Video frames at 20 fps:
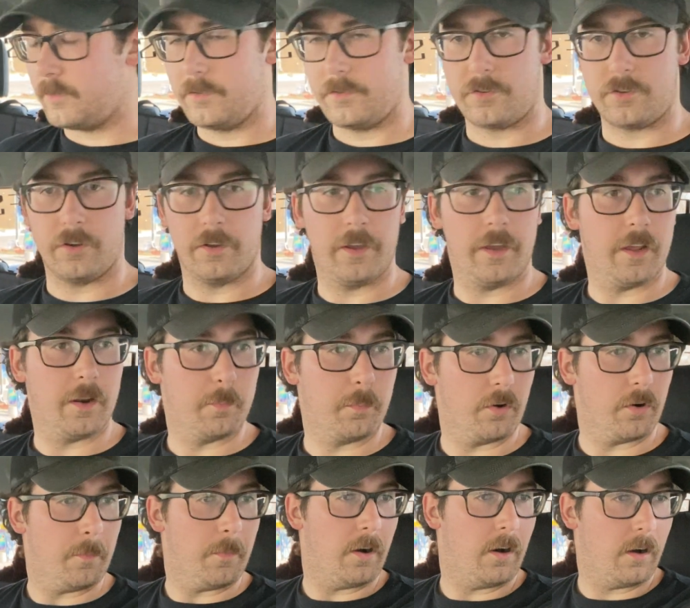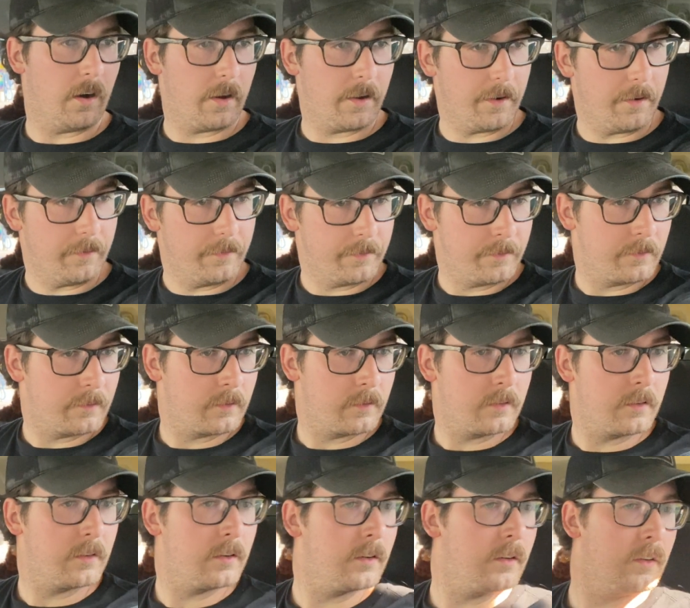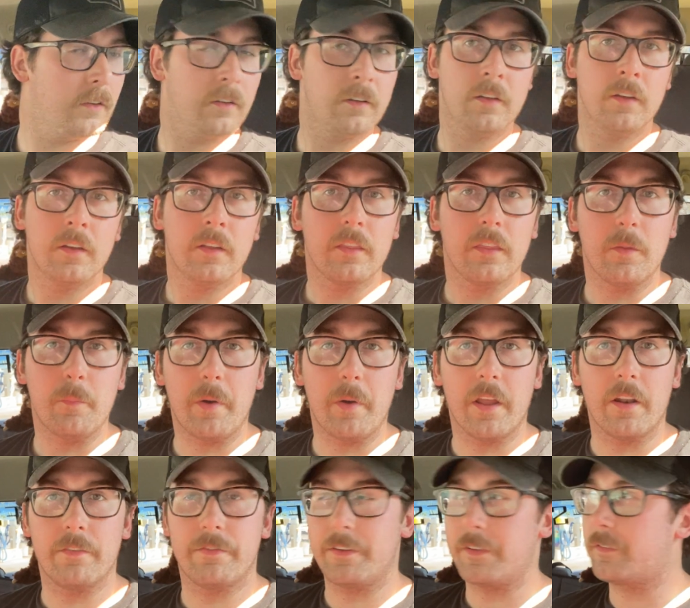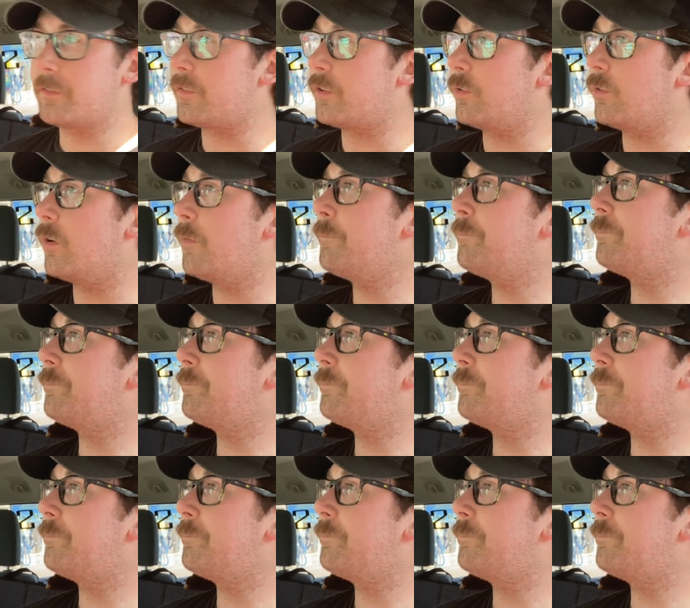Show you how to put them on and the benefits to them.